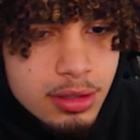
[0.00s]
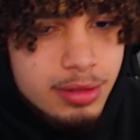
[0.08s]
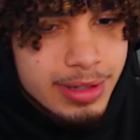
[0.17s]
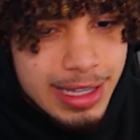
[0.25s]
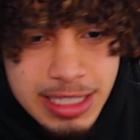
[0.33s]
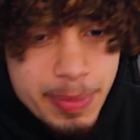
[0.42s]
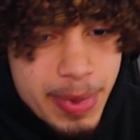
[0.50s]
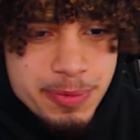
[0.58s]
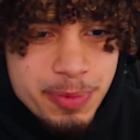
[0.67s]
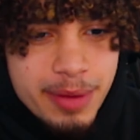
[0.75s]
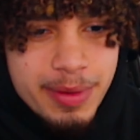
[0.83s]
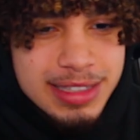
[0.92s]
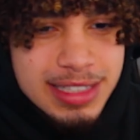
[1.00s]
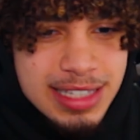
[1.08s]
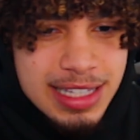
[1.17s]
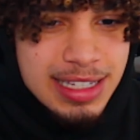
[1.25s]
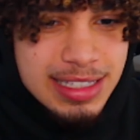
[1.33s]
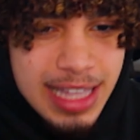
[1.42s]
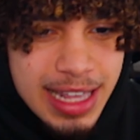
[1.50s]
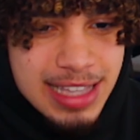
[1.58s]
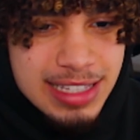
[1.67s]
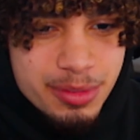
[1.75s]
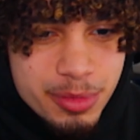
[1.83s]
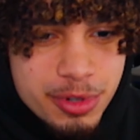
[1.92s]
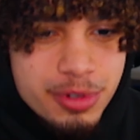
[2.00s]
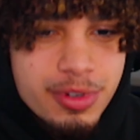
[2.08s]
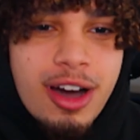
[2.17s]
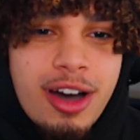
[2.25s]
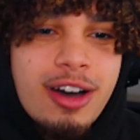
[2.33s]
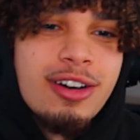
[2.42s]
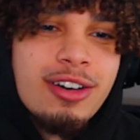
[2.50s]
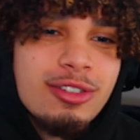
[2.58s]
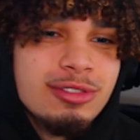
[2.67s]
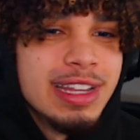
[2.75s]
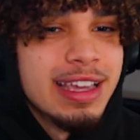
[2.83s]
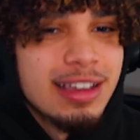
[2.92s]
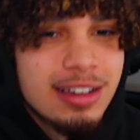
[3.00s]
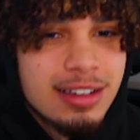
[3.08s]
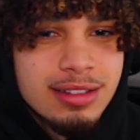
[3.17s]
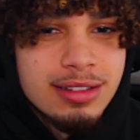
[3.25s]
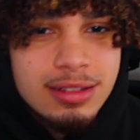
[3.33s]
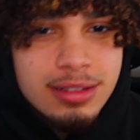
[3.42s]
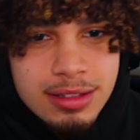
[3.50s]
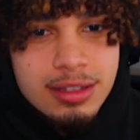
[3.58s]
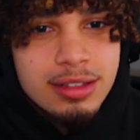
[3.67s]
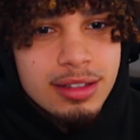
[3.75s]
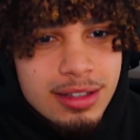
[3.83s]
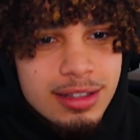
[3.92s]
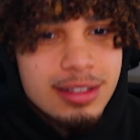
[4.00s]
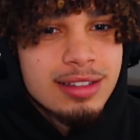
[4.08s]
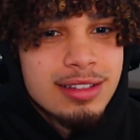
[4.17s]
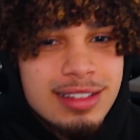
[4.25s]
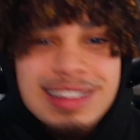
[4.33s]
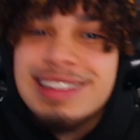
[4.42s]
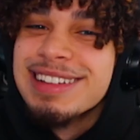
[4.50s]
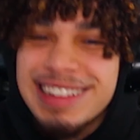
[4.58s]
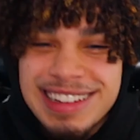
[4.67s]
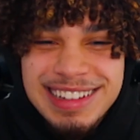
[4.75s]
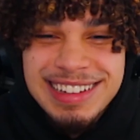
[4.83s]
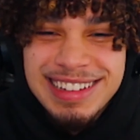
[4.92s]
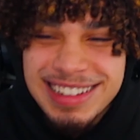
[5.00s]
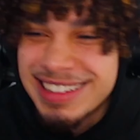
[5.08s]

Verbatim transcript: That's the best part about this thing is that as a move. Oh damn. That's a joke. That's a joke.